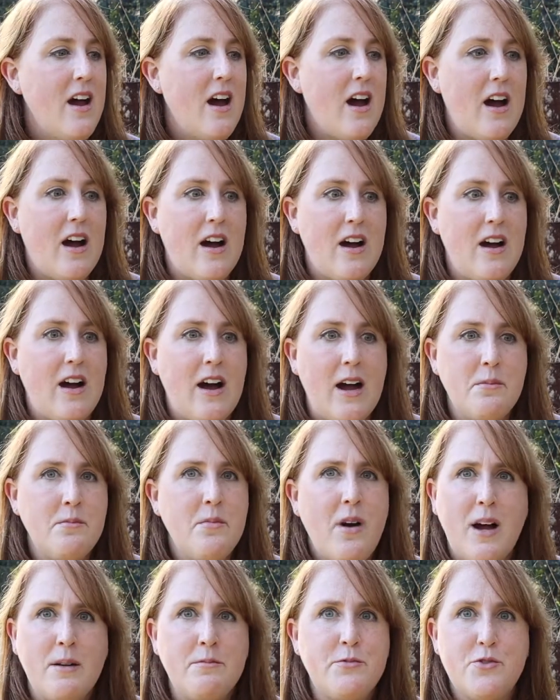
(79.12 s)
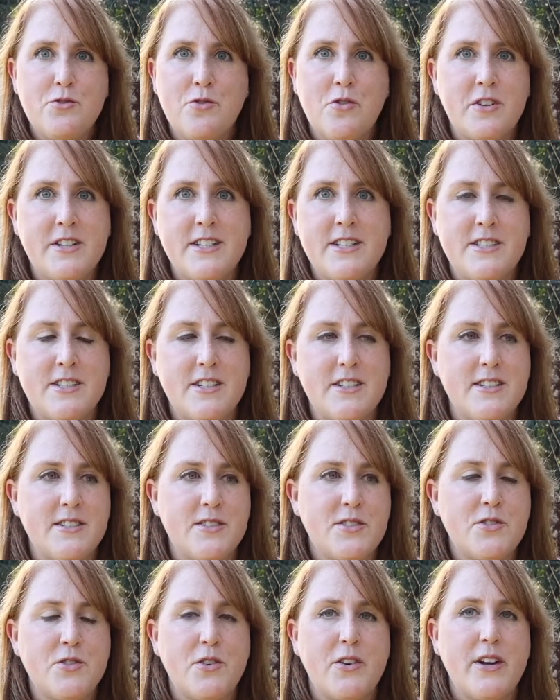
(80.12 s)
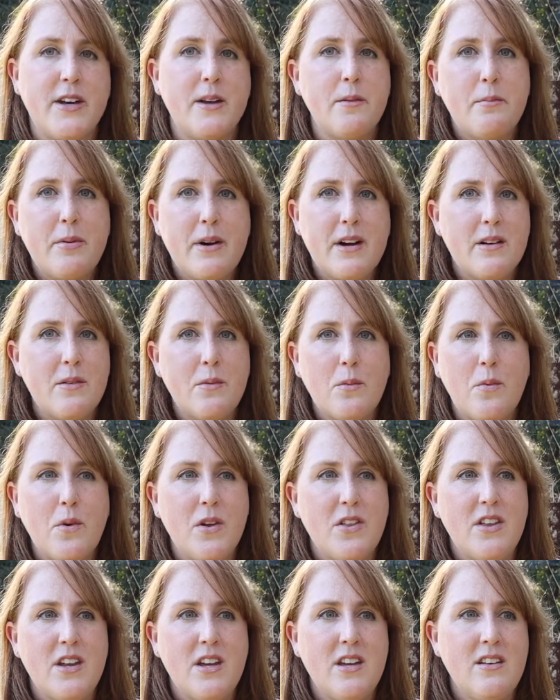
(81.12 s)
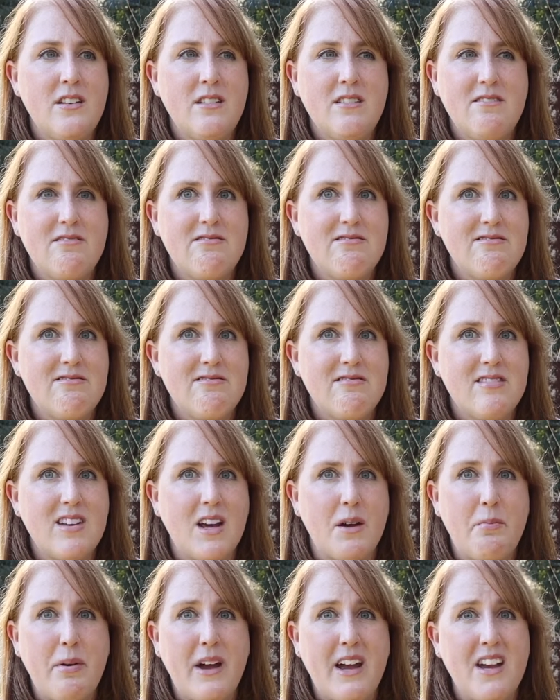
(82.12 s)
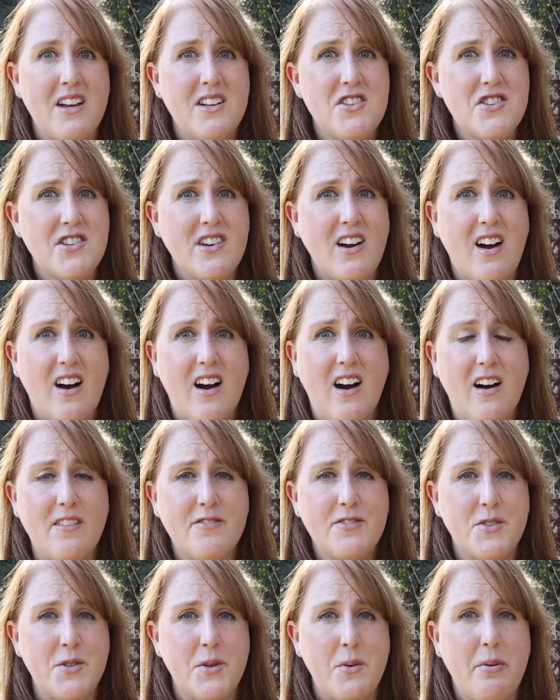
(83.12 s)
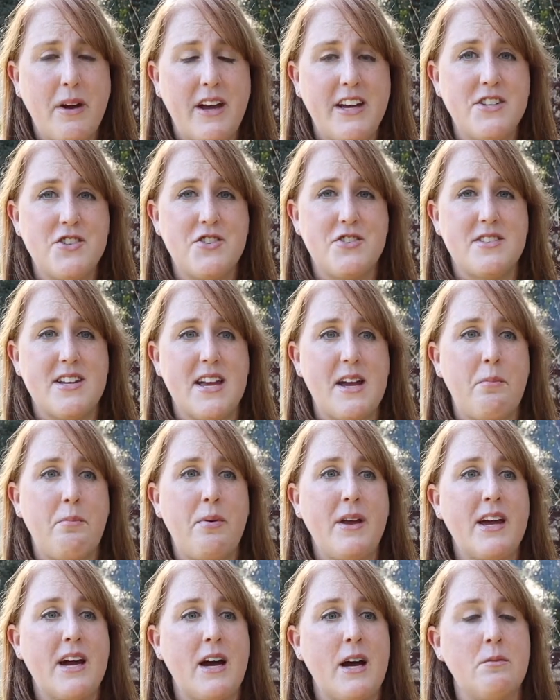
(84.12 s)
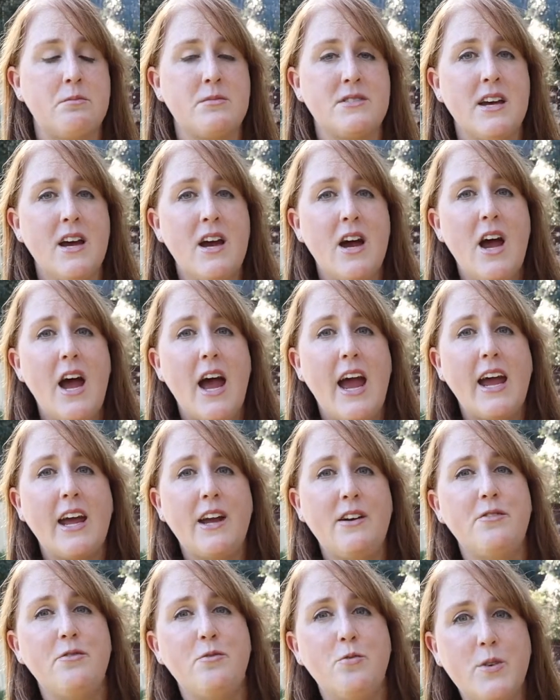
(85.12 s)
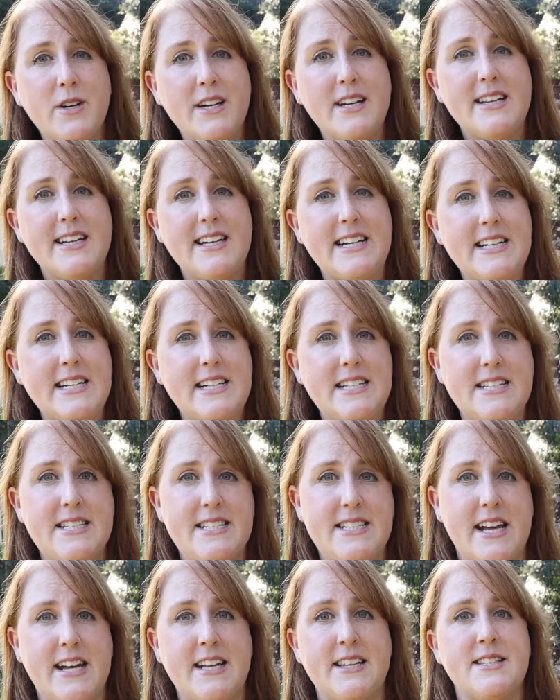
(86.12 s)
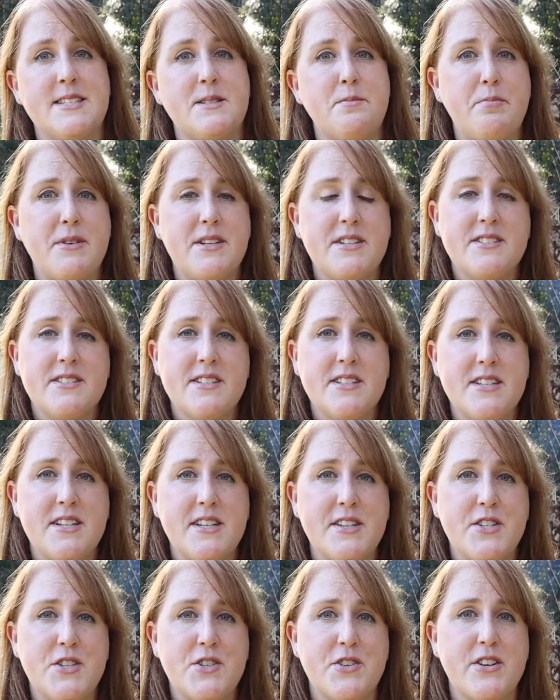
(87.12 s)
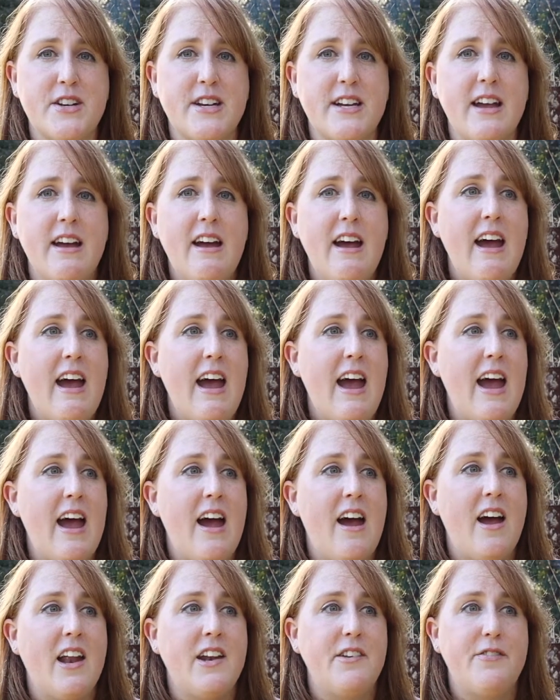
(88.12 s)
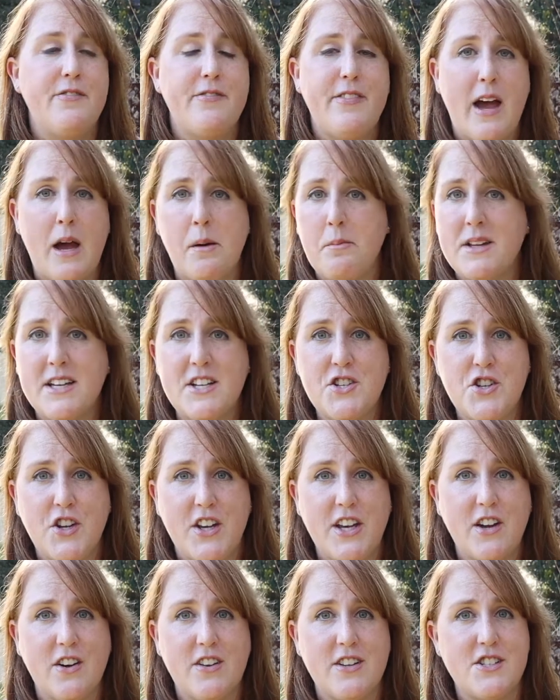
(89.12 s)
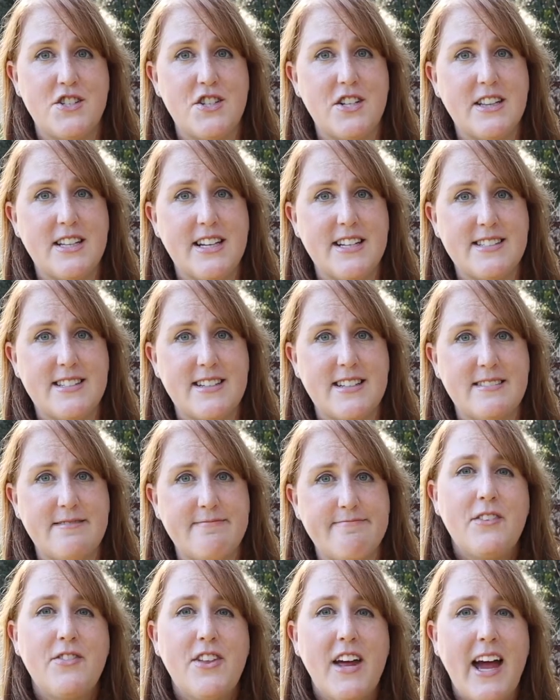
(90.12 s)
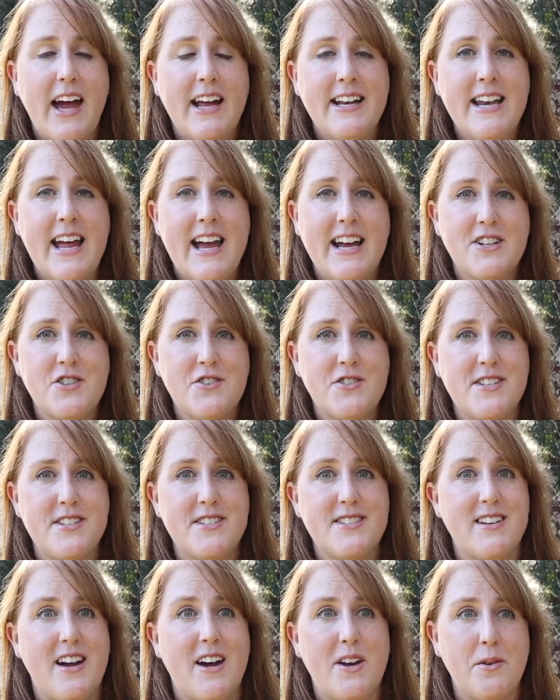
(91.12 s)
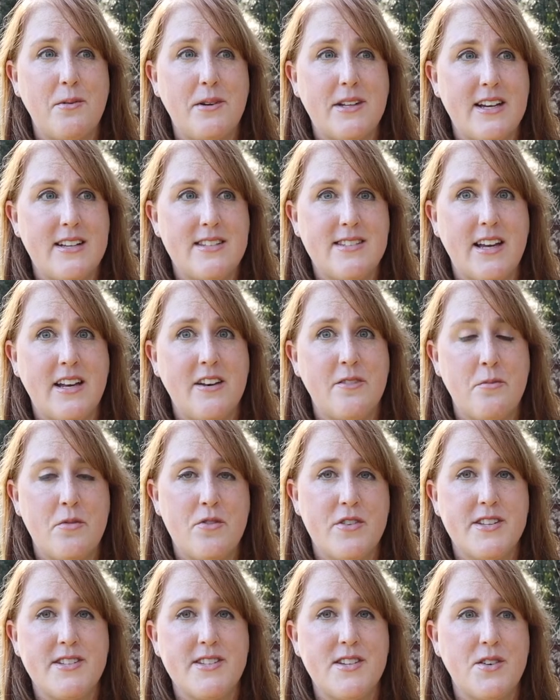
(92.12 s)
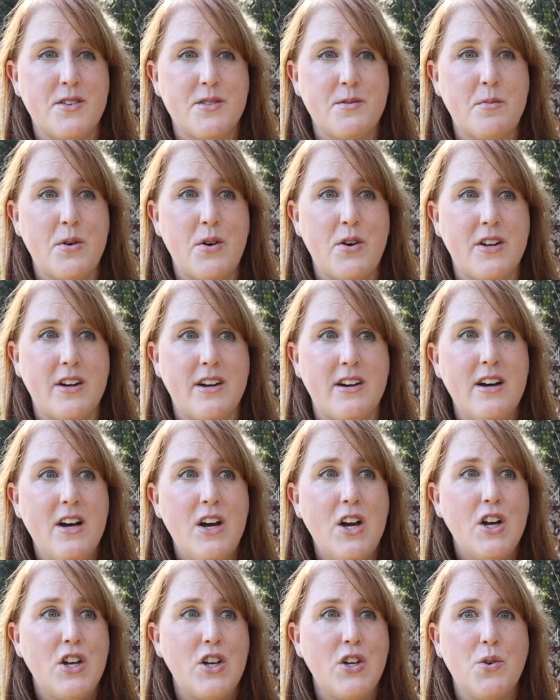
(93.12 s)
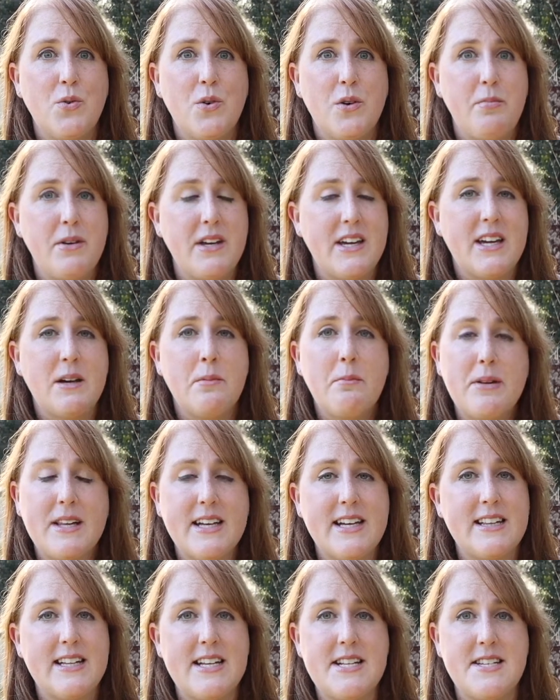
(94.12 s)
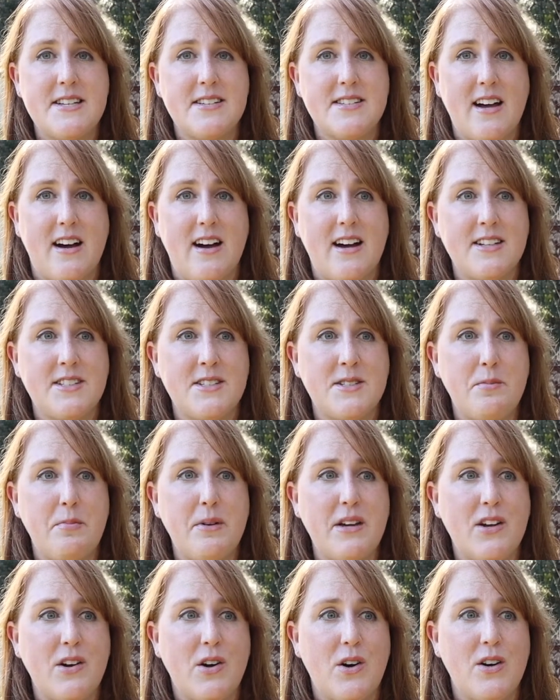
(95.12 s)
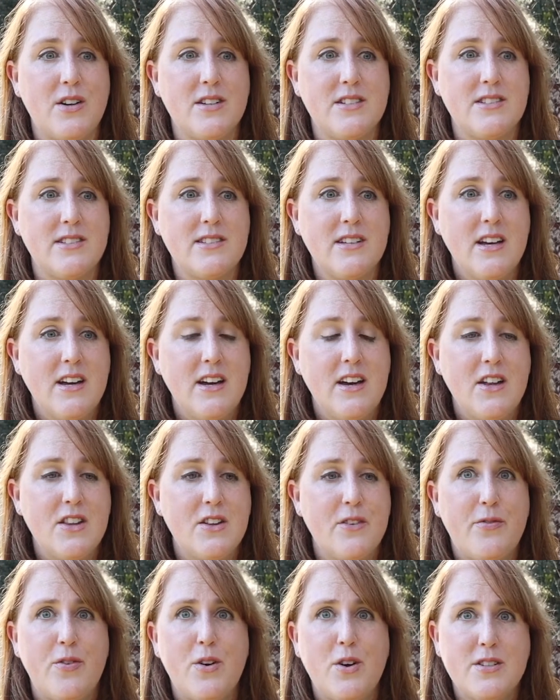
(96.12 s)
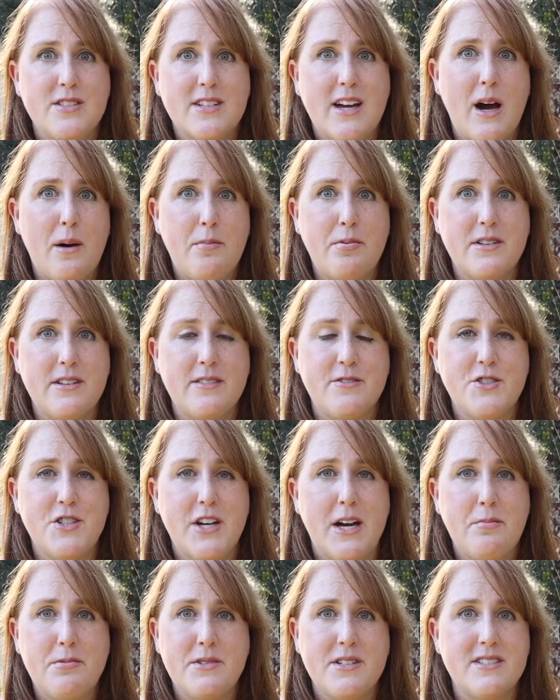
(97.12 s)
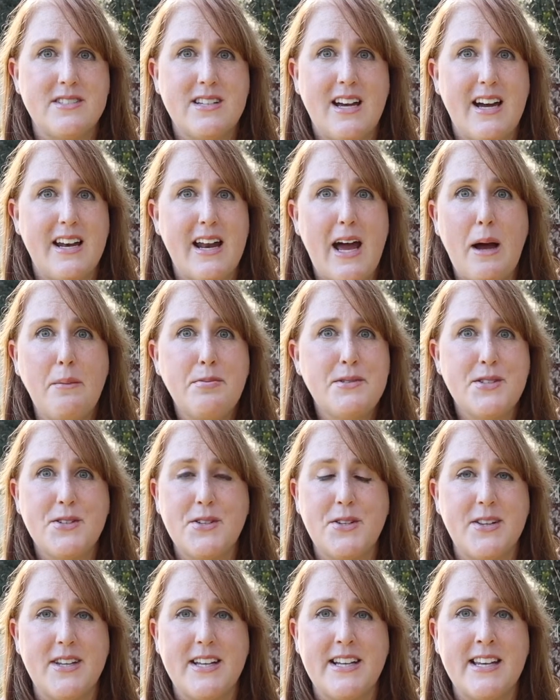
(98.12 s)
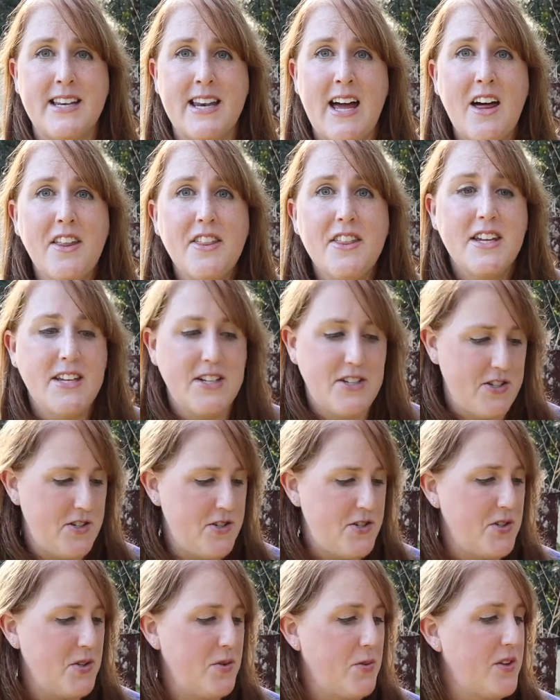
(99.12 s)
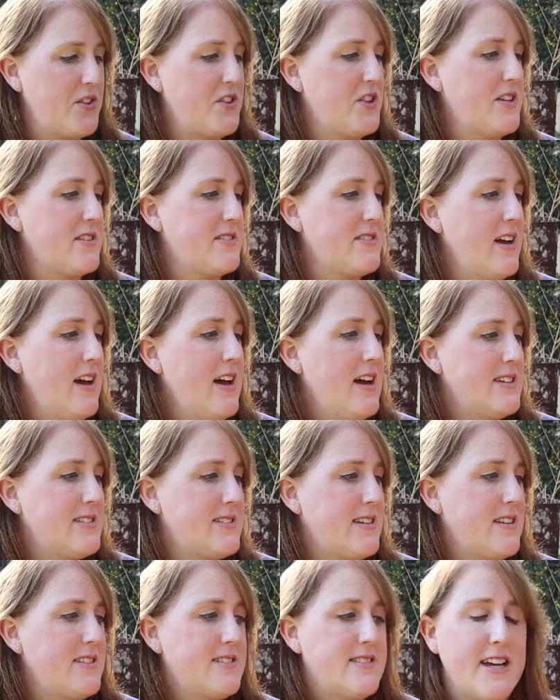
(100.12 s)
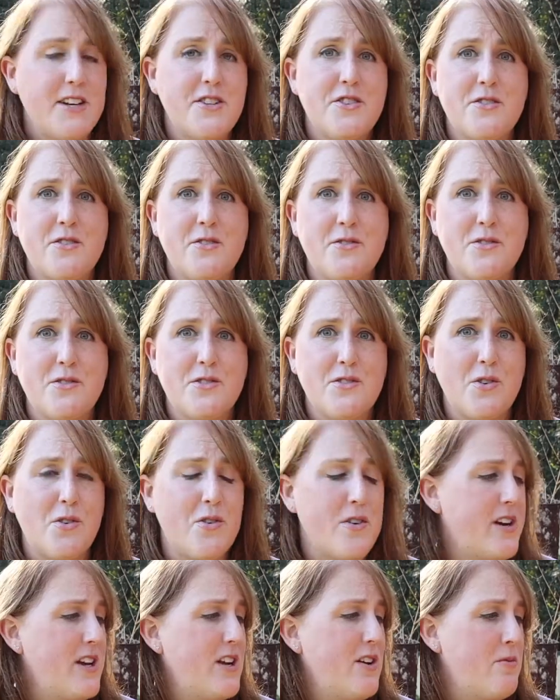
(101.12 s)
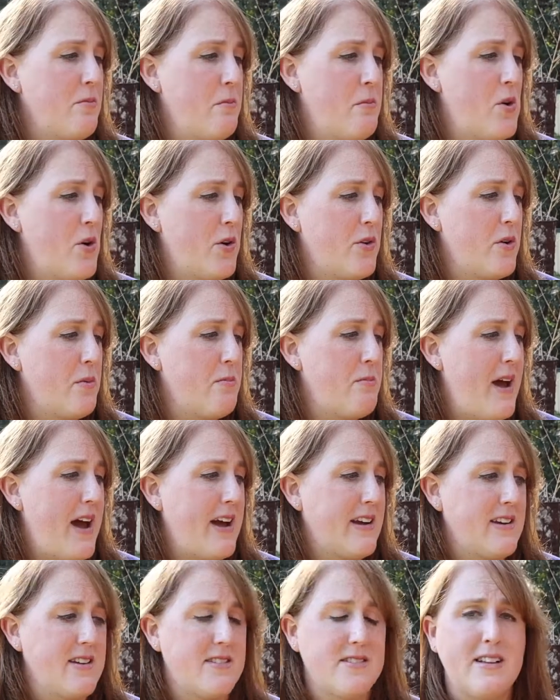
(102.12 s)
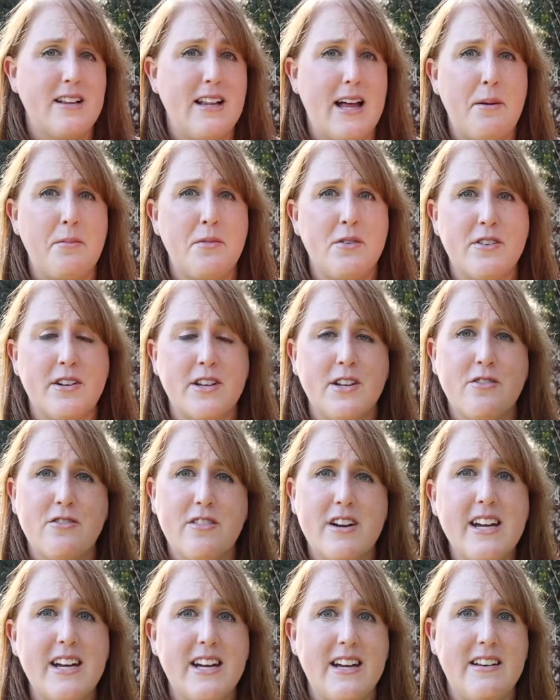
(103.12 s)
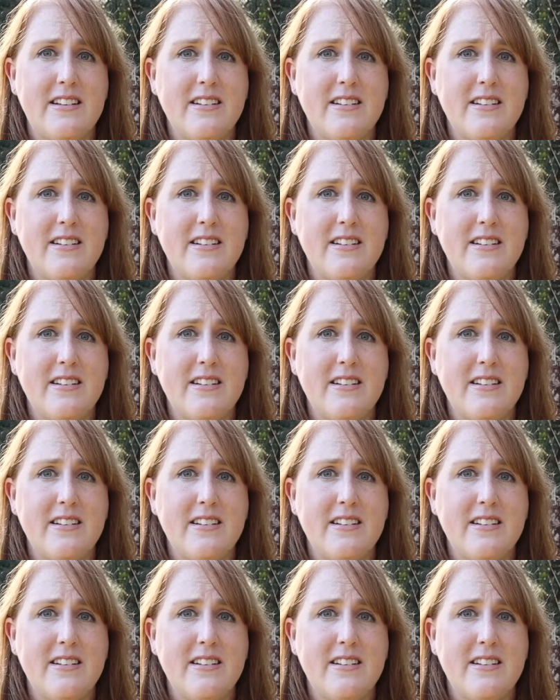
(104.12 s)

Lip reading: I'm drawn into this story, but within a page and a half, 2 pages, it becomes a really dense business history and family genealogy lesson. If they hadn't actually started with that scene of Maurizio's murder, you would be completely disheartened because the first couple of chapters had absolutely nothing to do with this sensational story of murder, madness, glamour, and greed.